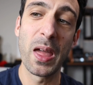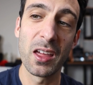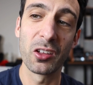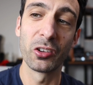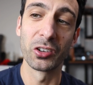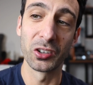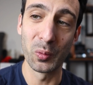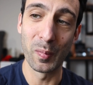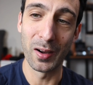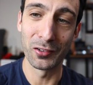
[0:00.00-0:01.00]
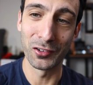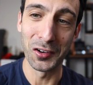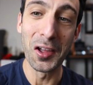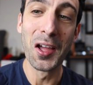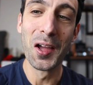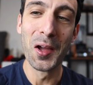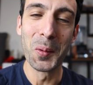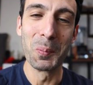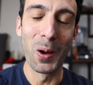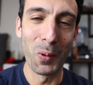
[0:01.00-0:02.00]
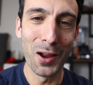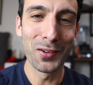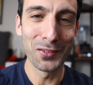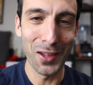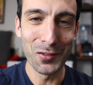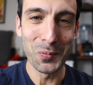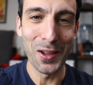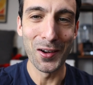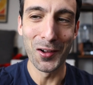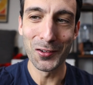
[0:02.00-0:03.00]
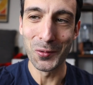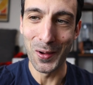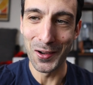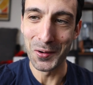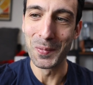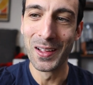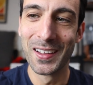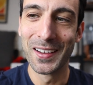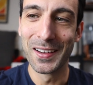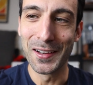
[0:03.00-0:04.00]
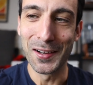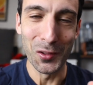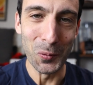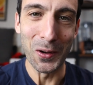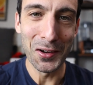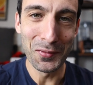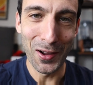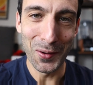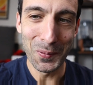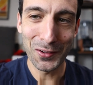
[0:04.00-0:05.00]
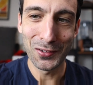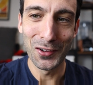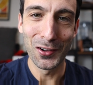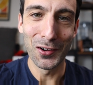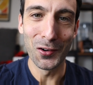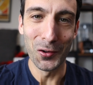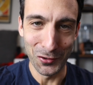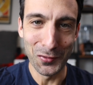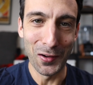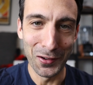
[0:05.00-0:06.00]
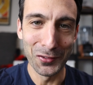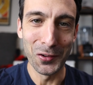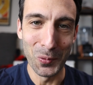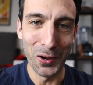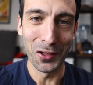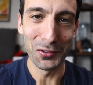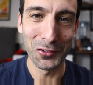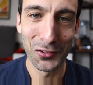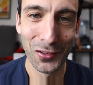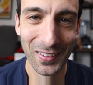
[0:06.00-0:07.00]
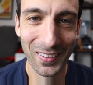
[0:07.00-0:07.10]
pales in comparison. My wife has given me an ultimatum. Either we get a Vitamix or she finds someone else.